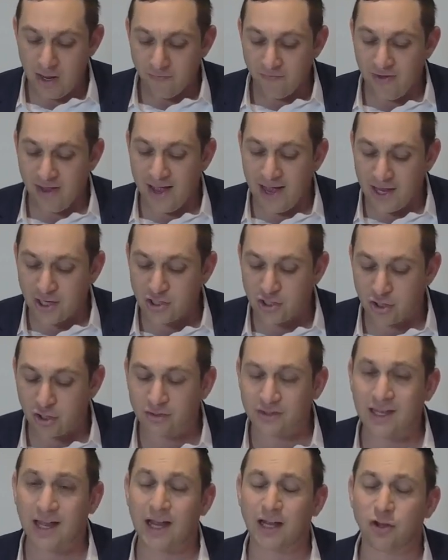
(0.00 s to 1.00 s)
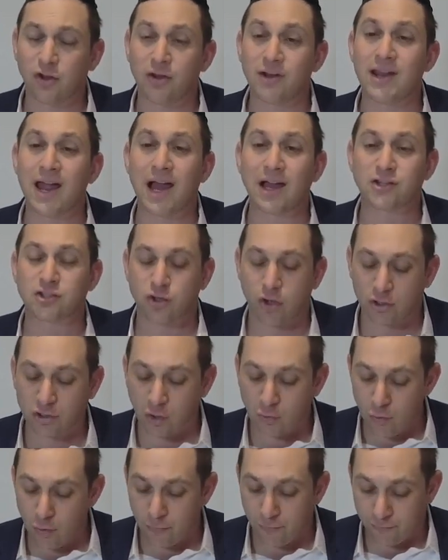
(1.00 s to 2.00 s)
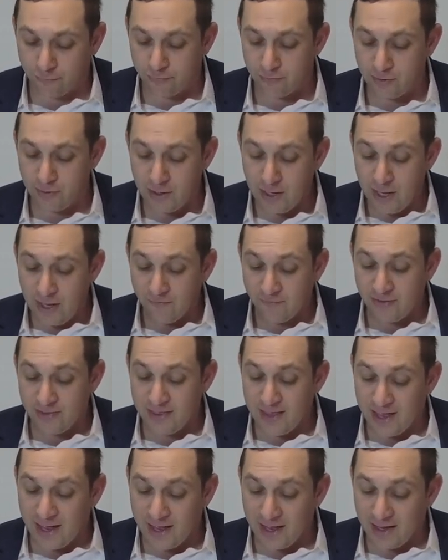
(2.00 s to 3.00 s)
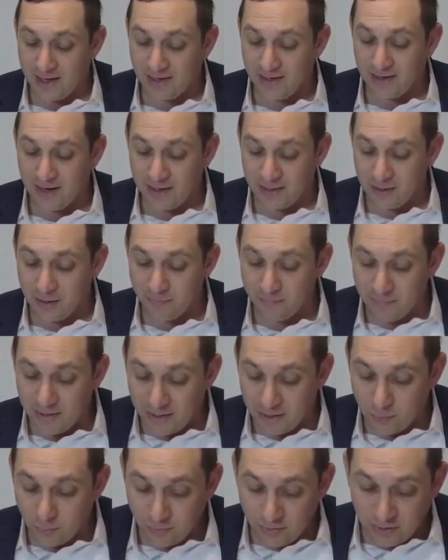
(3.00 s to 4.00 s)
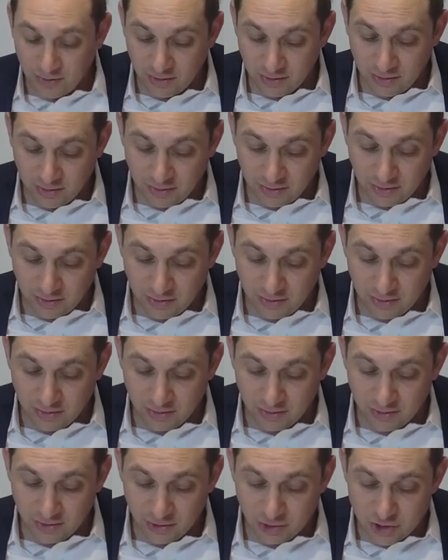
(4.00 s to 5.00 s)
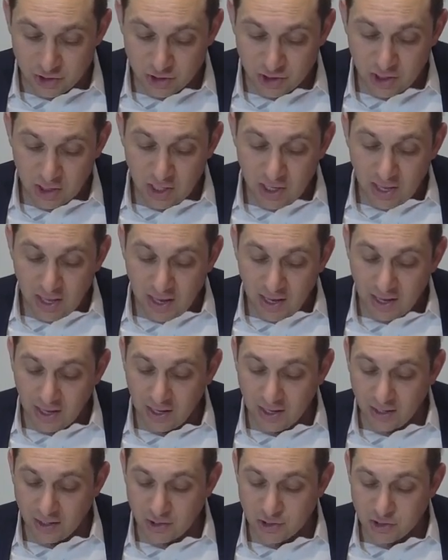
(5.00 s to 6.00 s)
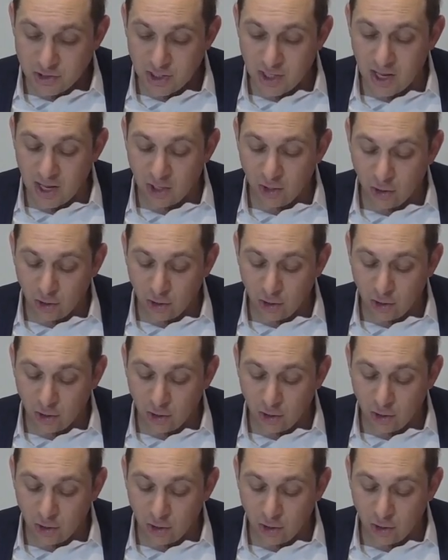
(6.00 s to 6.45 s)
Now it's called a roof. Now, on the you